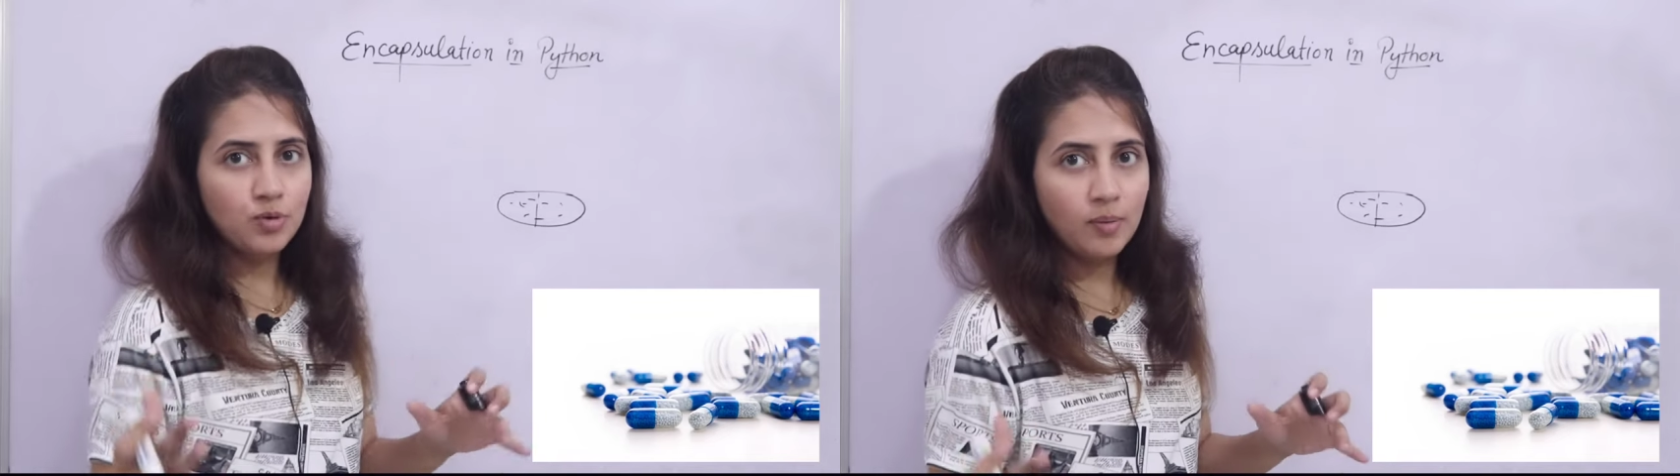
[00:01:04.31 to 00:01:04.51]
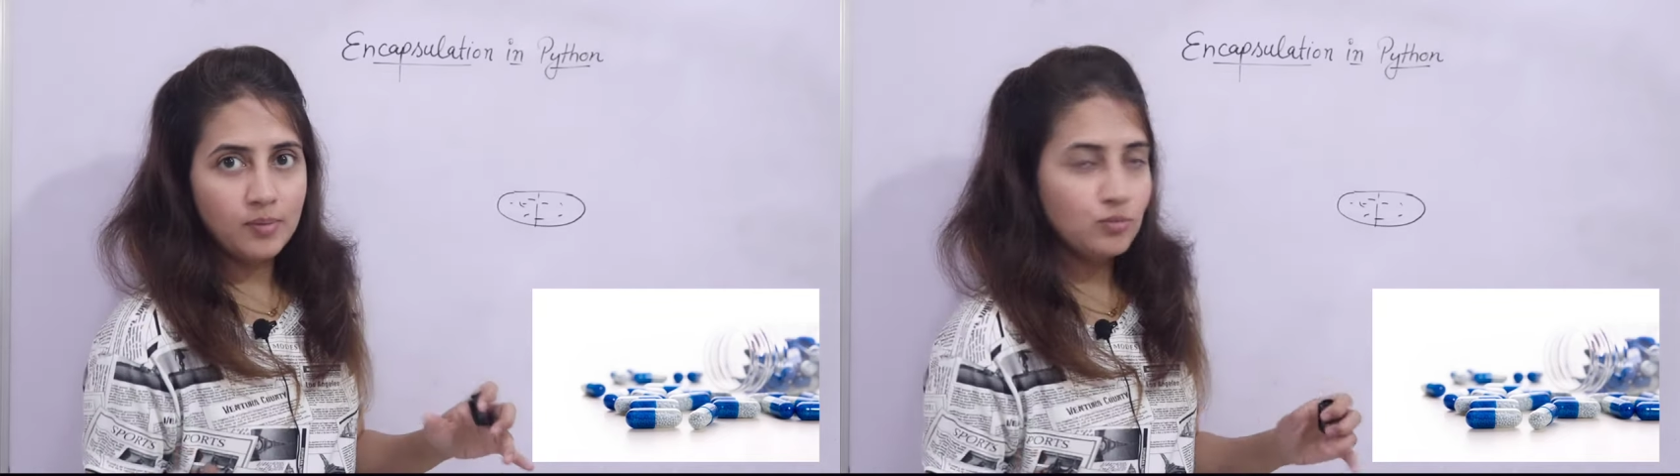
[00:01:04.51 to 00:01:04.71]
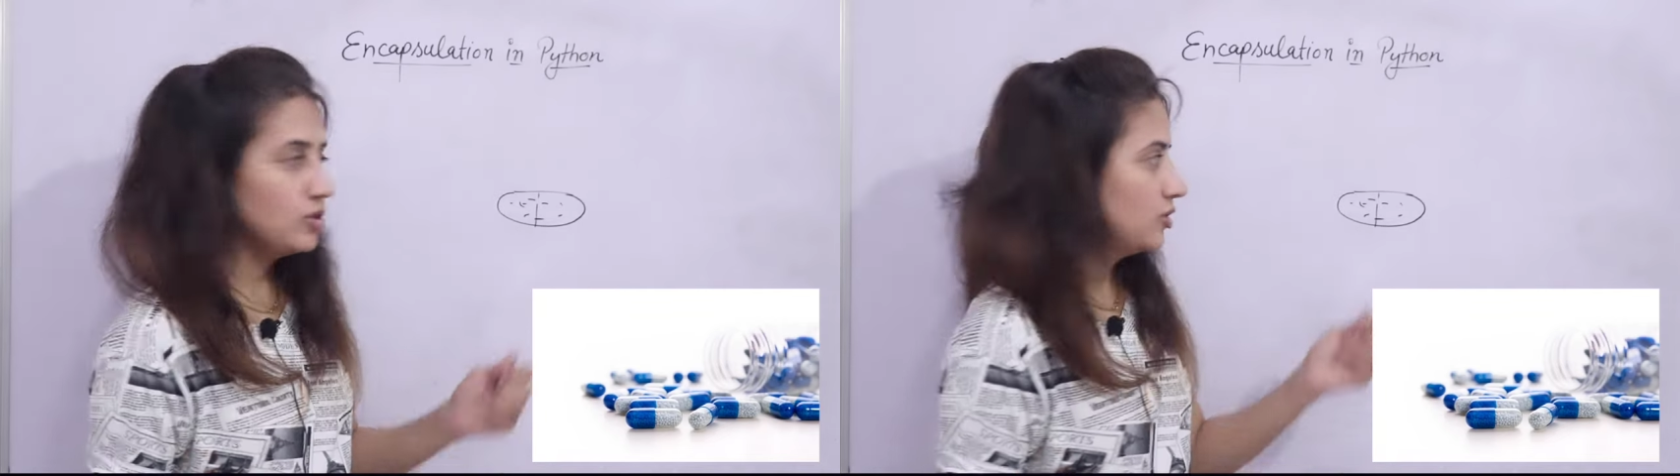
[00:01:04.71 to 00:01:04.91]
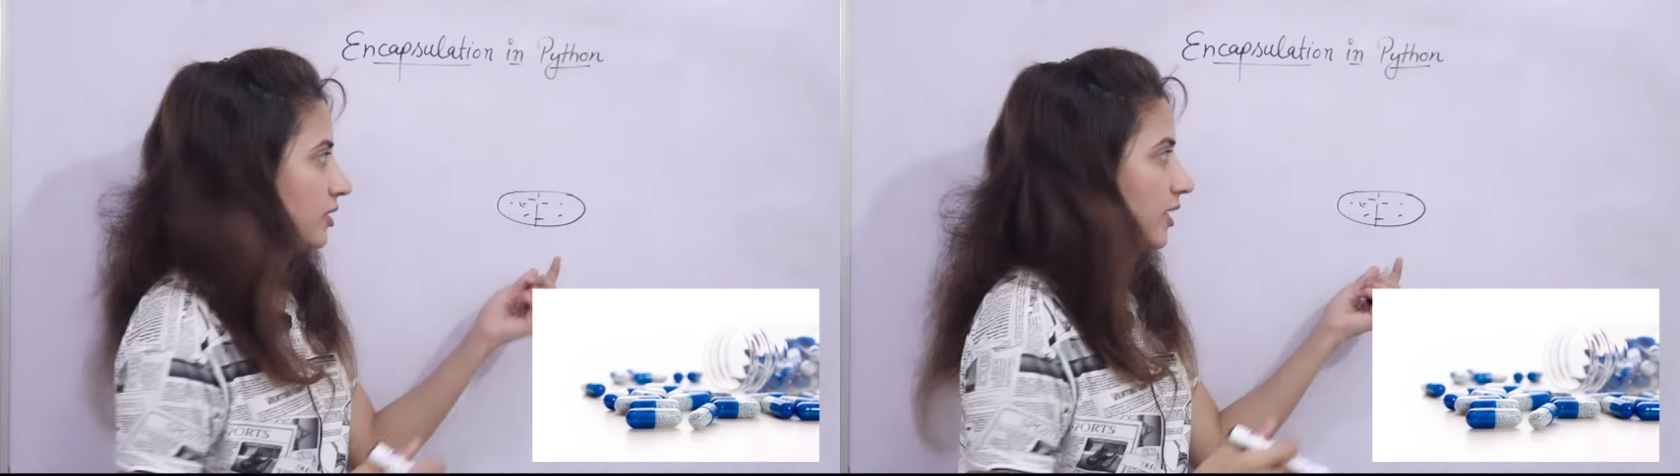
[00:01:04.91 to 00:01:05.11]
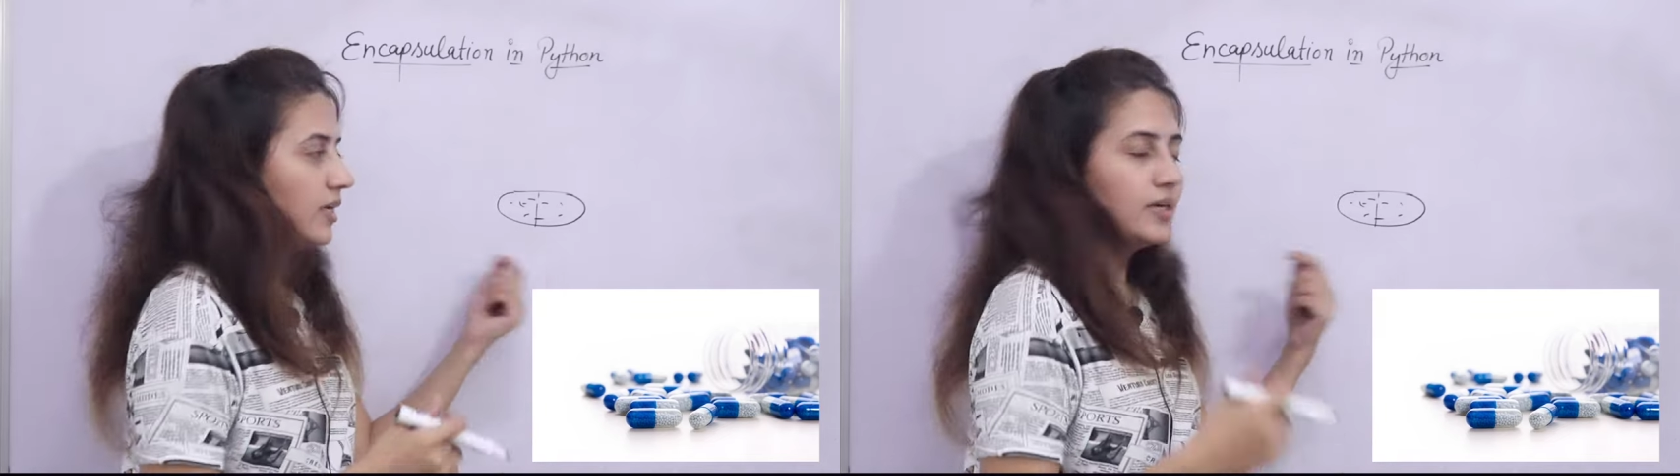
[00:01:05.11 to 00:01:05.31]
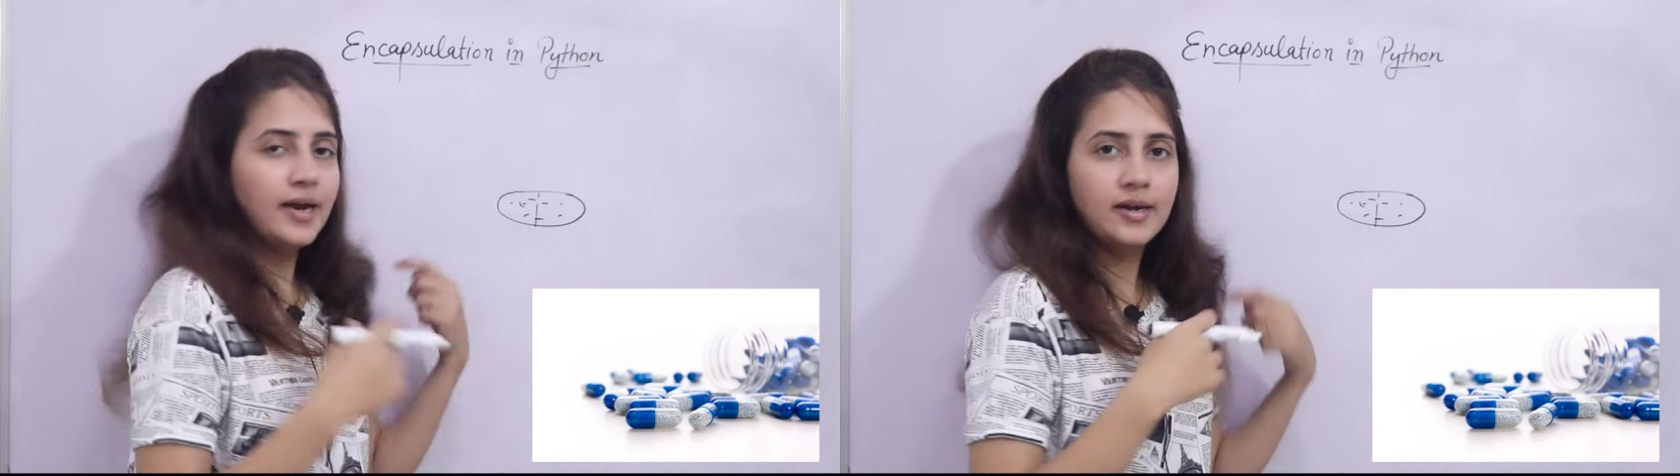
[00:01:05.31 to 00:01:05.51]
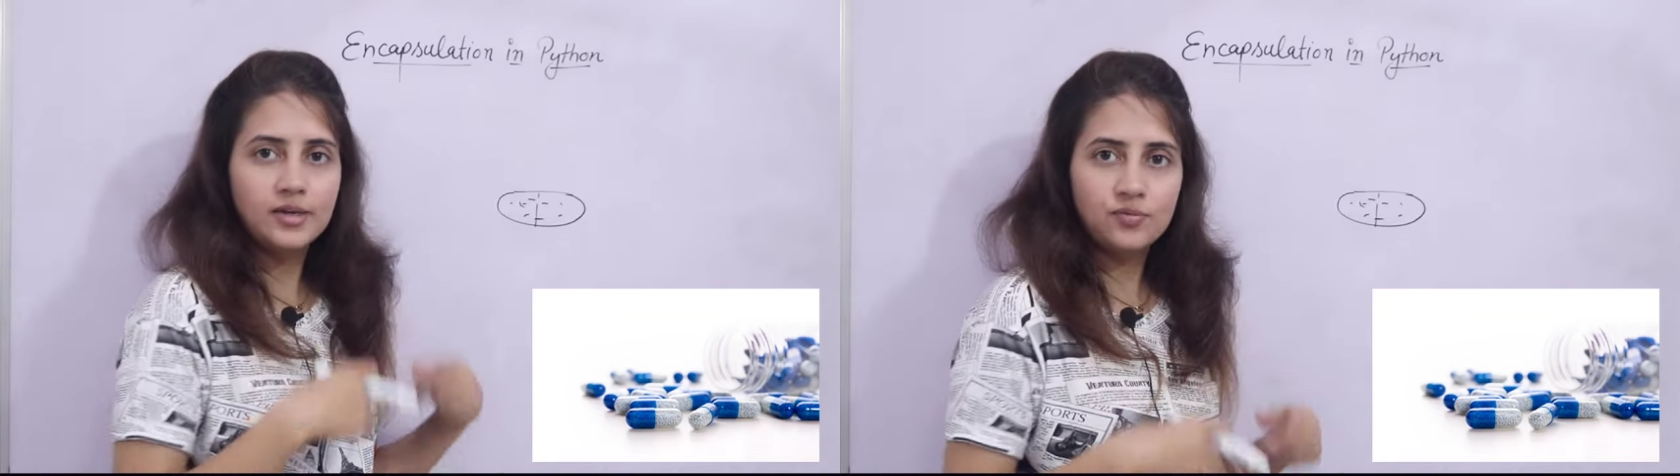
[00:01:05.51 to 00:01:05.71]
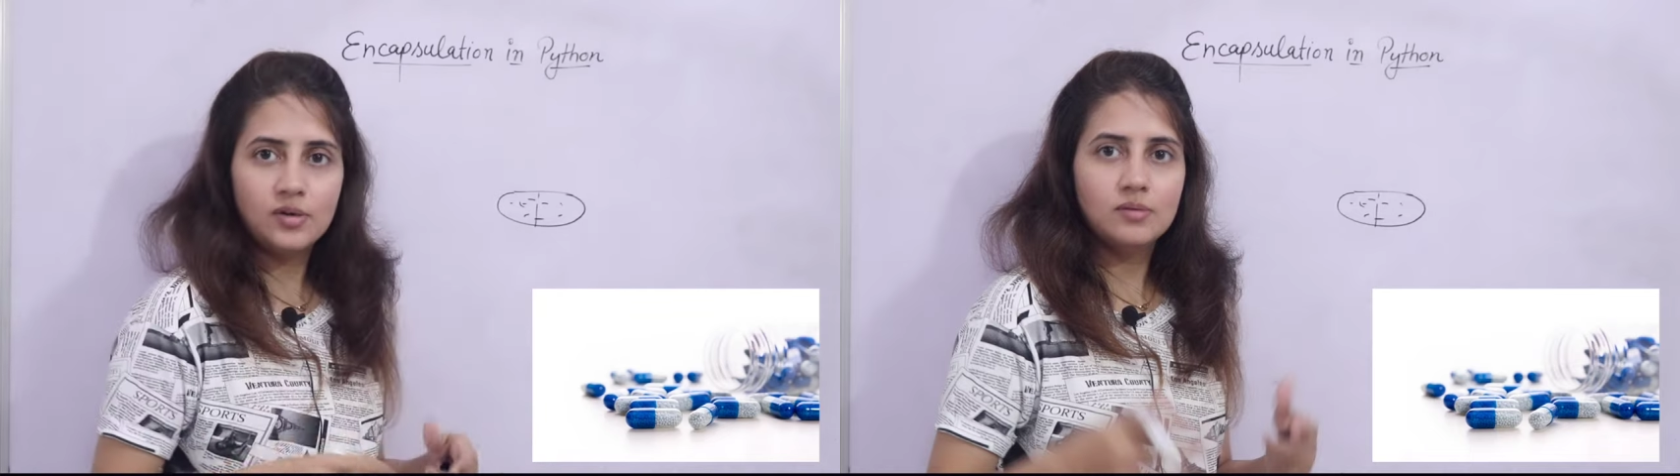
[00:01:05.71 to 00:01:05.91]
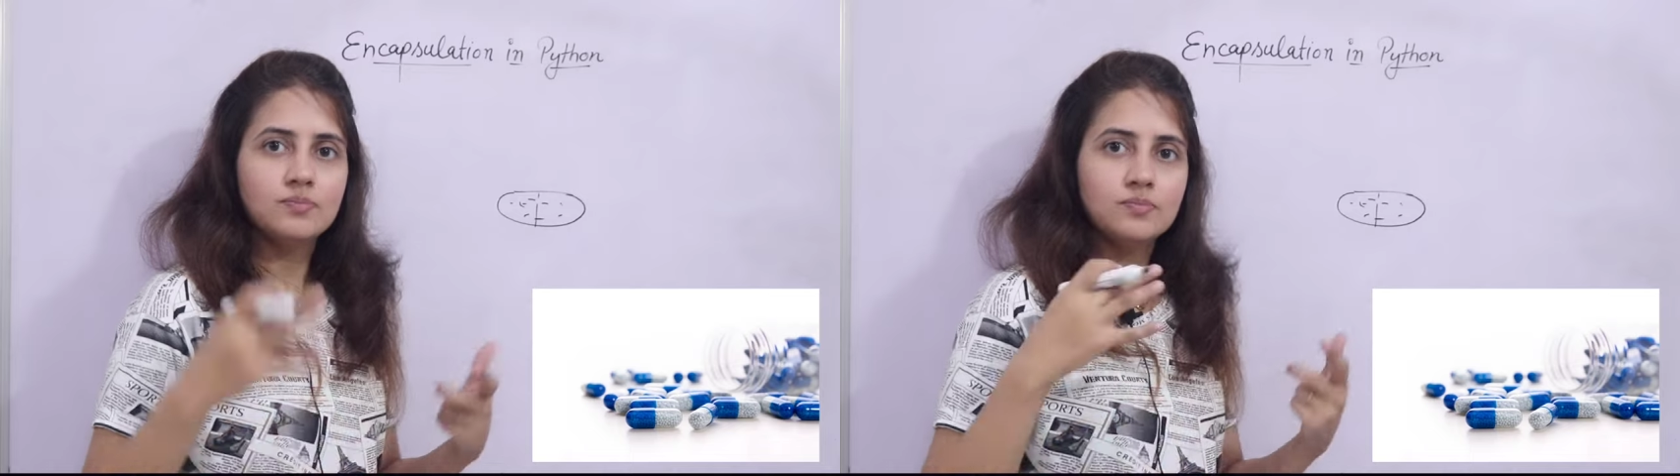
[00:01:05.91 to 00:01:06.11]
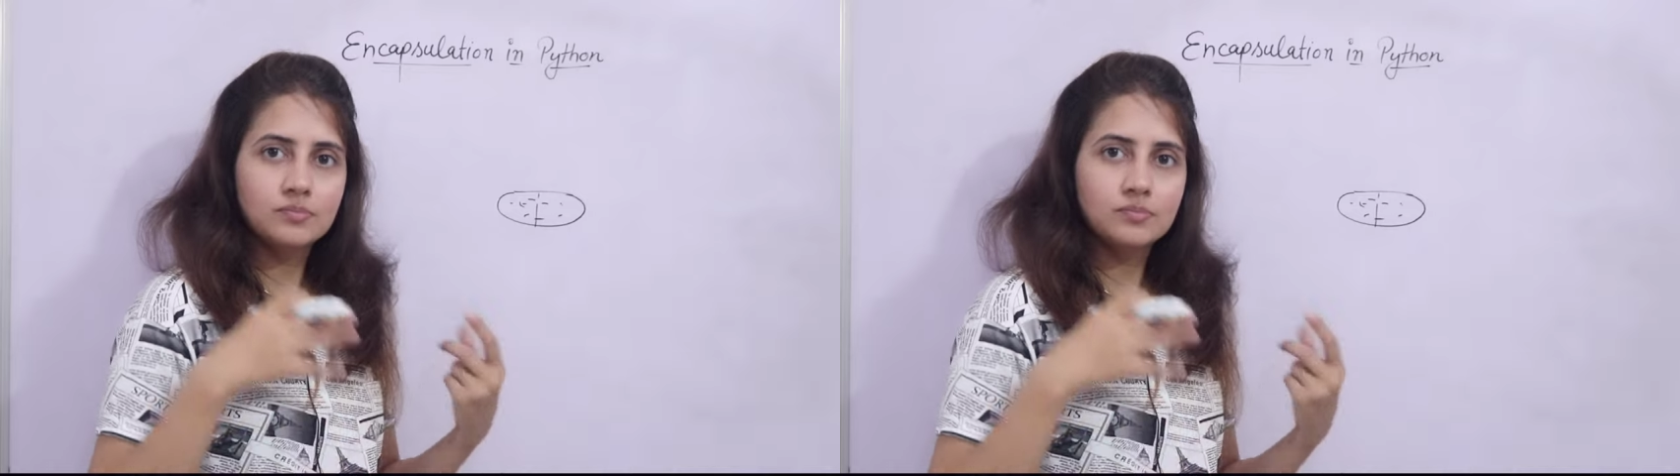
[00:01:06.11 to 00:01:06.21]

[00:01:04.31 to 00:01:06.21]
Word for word: problem you just take it and it will